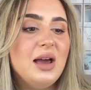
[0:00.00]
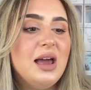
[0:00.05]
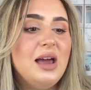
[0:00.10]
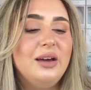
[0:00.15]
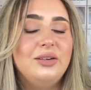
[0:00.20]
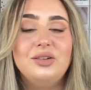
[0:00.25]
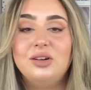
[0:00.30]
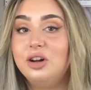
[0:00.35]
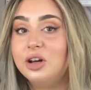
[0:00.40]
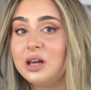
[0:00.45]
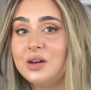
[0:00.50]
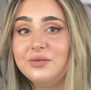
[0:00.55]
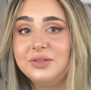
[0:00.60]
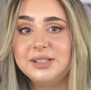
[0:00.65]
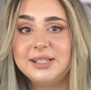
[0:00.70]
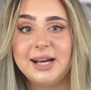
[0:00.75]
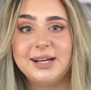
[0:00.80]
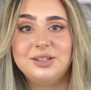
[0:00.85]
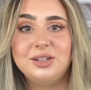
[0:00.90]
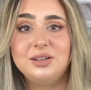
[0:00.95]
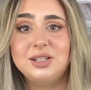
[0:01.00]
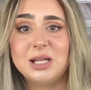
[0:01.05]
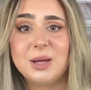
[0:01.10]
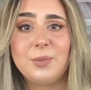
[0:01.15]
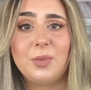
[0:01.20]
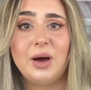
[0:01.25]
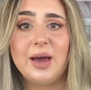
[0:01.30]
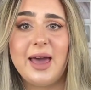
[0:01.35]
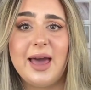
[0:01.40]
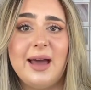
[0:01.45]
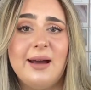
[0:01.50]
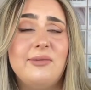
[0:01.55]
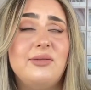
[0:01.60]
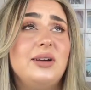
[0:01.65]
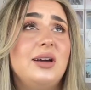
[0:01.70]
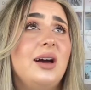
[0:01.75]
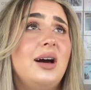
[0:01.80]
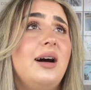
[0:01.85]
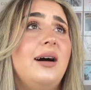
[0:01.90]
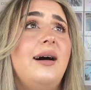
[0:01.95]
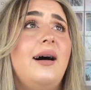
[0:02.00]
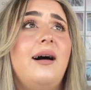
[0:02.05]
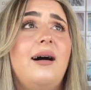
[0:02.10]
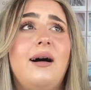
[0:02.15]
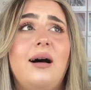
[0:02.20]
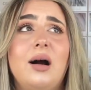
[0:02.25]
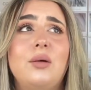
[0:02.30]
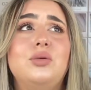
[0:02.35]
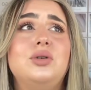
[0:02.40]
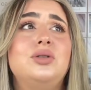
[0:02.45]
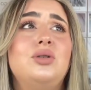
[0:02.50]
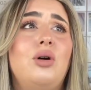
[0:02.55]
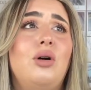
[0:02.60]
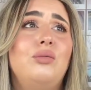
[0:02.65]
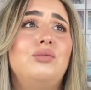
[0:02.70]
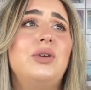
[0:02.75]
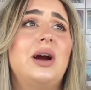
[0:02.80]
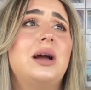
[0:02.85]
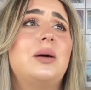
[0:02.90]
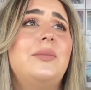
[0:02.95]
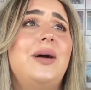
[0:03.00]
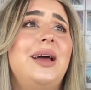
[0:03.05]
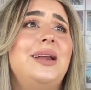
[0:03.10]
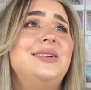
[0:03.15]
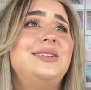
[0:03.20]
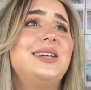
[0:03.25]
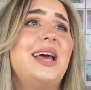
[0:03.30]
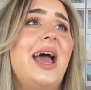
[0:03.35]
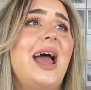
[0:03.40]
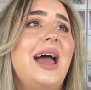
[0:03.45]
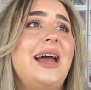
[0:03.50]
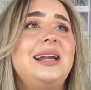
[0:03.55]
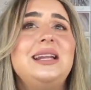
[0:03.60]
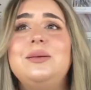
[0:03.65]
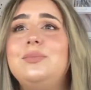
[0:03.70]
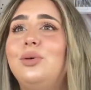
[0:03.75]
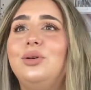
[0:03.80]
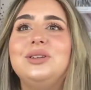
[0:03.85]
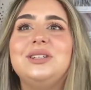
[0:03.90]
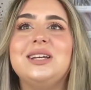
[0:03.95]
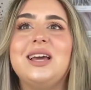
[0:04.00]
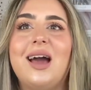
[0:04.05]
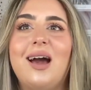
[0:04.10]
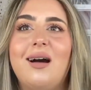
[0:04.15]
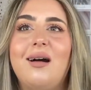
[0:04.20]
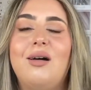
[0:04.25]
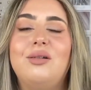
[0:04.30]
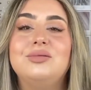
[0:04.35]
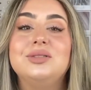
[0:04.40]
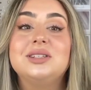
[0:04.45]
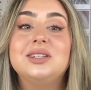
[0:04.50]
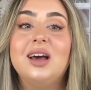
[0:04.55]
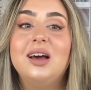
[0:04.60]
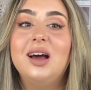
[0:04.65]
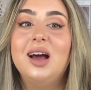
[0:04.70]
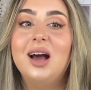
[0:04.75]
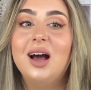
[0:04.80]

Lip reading: If you're looking for tattoos in my area, I would not recommend anybody else.